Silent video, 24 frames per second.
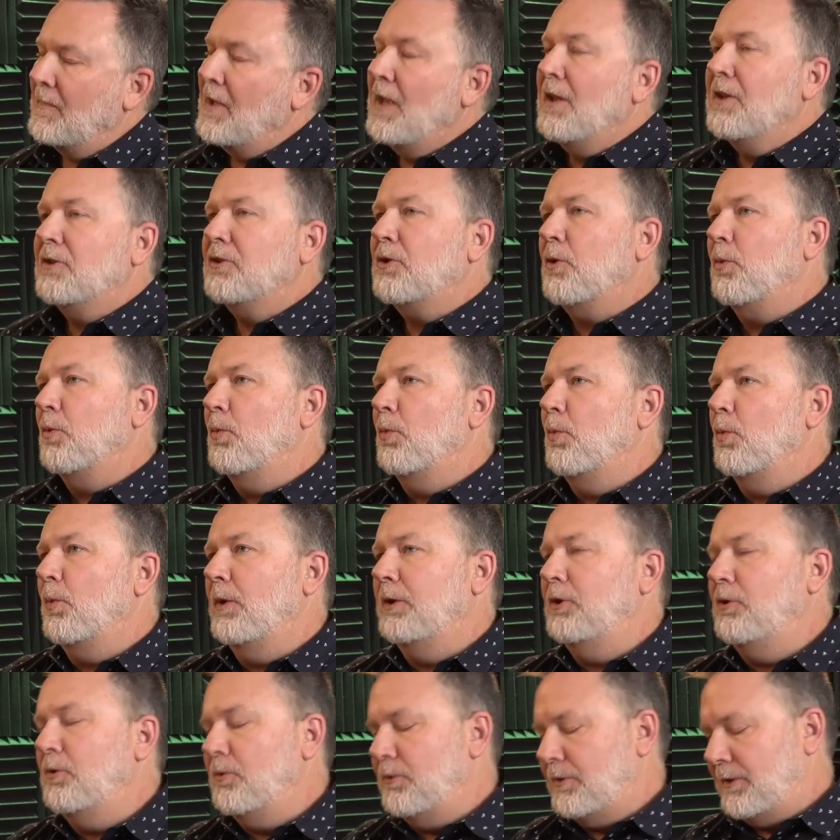So
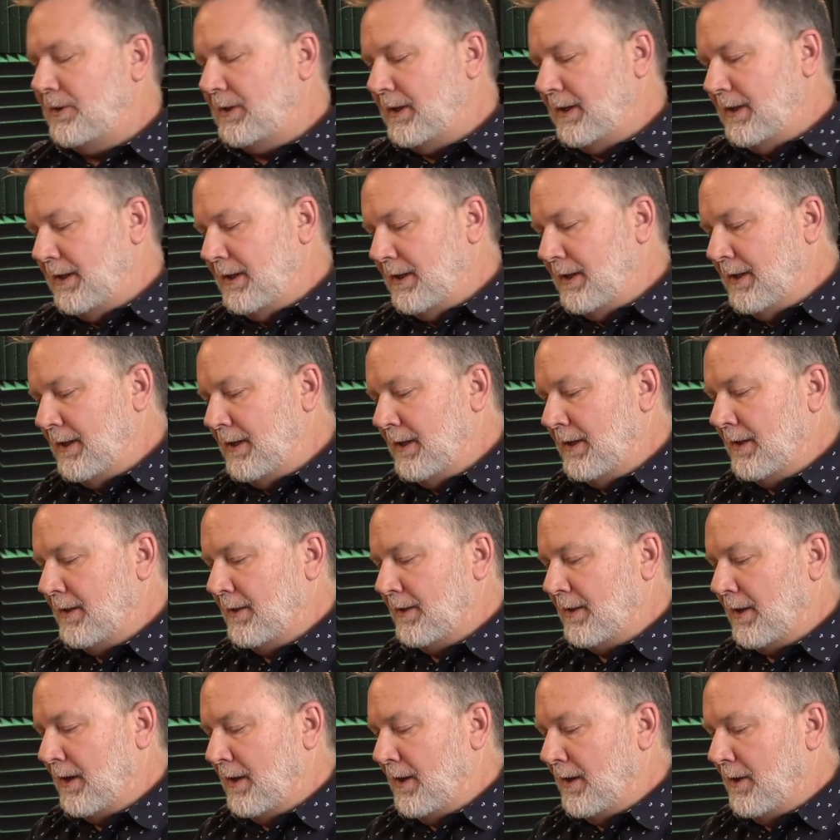when you see
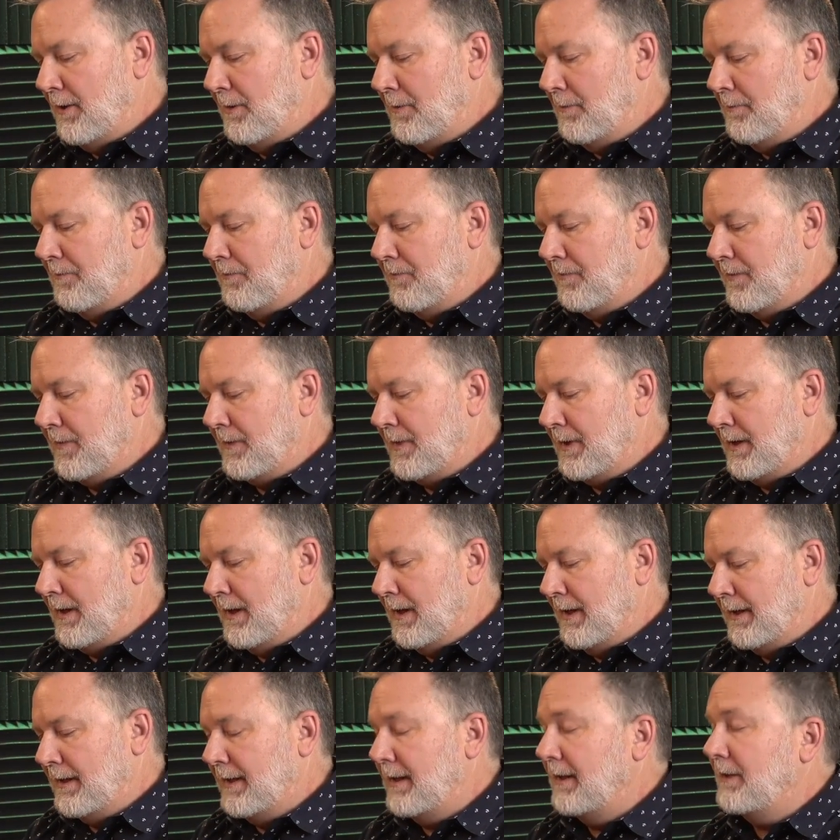
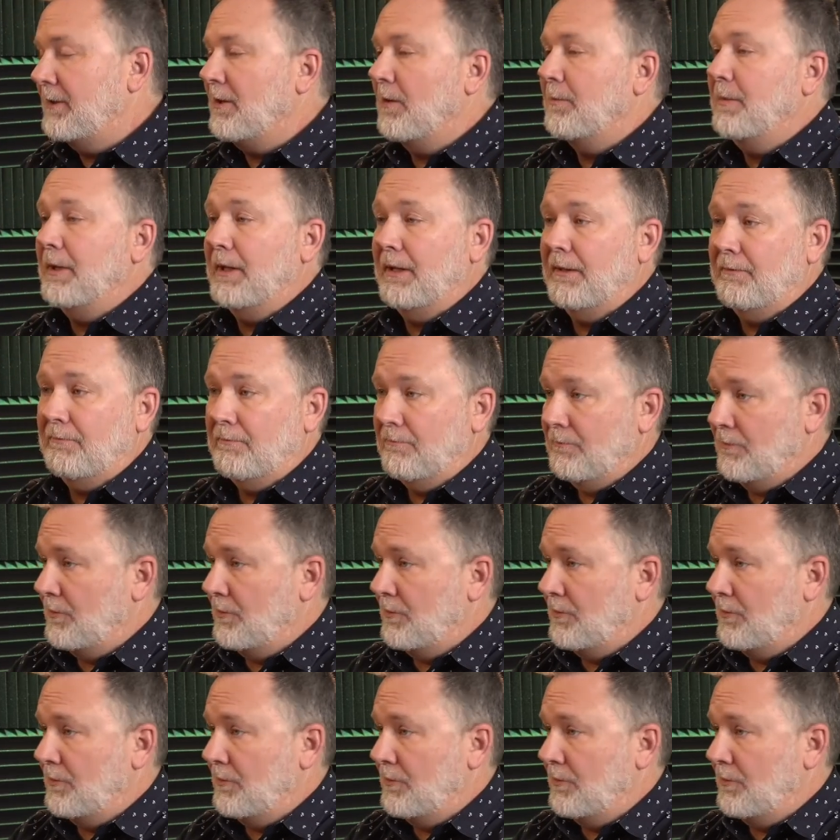a kid come in,